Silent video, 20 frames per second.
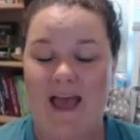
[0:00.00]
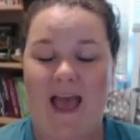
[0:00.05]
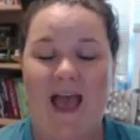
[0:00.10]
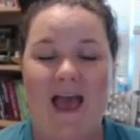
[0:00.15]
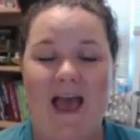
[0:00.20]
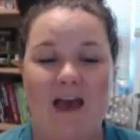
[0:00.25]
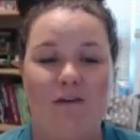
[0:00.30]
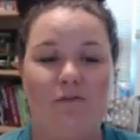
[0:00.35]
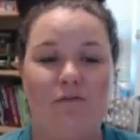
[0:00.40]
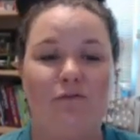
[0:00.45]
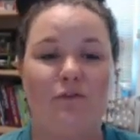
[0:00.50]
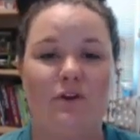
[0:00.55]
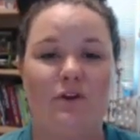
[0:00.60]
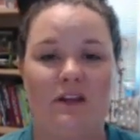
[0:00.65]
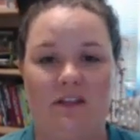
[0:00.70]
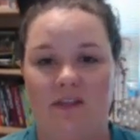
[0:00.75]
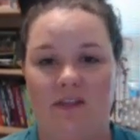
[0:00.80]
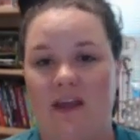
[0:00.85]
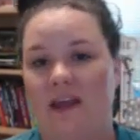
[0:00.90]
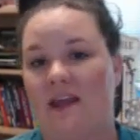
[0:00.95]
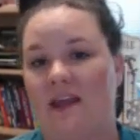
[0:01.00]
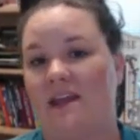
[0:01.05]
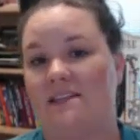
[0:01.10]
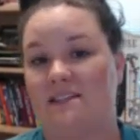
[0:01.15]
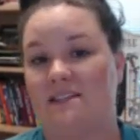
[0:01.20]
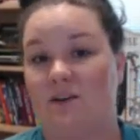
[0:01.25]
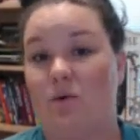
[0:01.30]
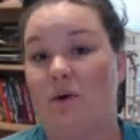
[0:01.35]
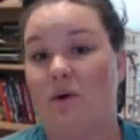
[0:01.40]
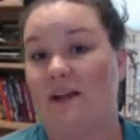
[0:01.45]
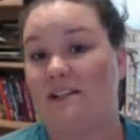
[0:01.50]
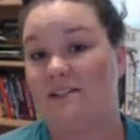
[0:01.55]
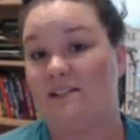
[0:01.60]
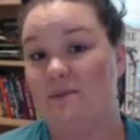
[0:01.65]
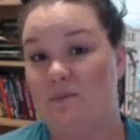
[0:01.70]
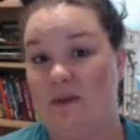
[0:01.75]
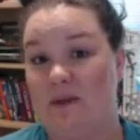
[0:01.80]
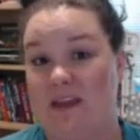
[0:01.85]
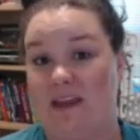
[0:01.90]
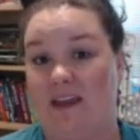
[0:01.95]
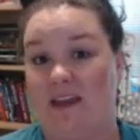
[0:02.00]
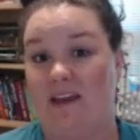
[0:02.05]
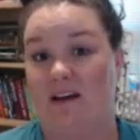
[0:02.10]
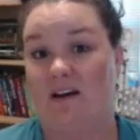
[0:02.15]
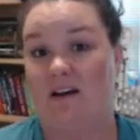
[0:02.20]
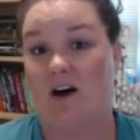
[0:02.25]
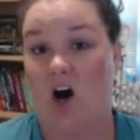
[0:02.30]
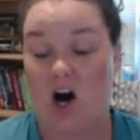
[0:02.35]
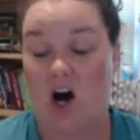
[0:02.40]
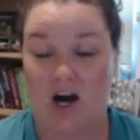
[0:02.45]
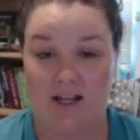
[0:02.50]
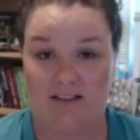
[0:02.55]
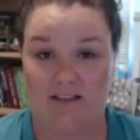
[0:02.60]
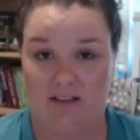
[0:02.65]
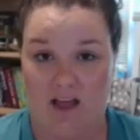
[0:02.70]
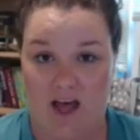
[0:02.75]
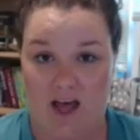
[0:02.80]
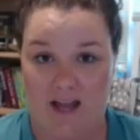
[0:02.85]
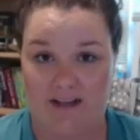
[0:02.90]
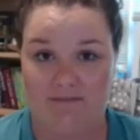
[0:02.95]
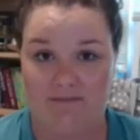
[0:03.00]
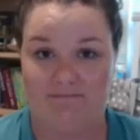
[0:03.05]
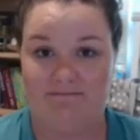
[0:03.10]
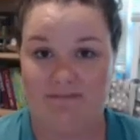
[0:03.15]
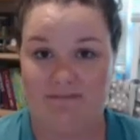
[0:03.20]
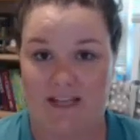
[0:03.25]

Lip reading: Everything is going to be online.